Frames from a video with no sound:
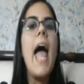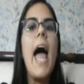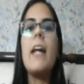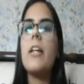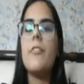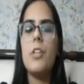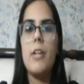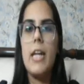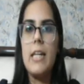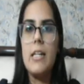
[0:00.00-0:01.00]
and give the
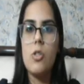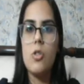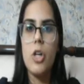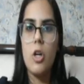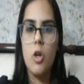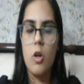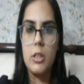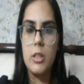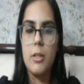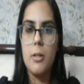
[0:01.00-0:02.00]
readings to your doctor.